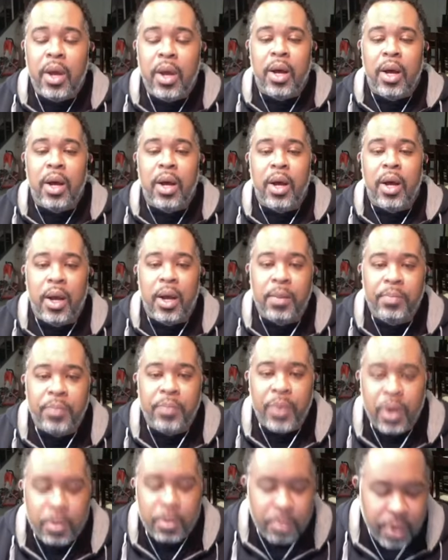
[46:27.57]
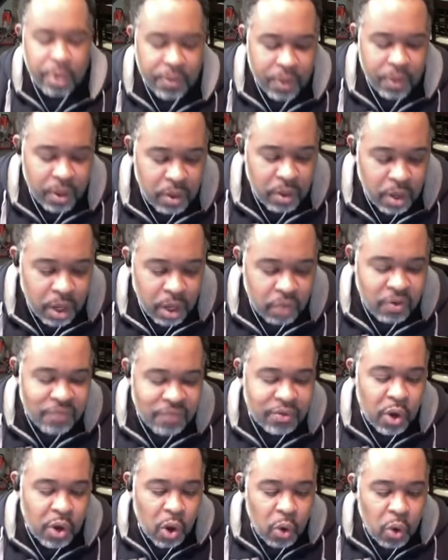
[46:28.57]
um, her brother, uh,
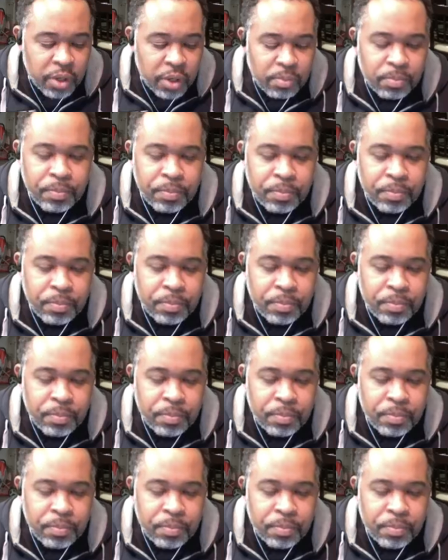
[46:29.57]
Reverend Odom,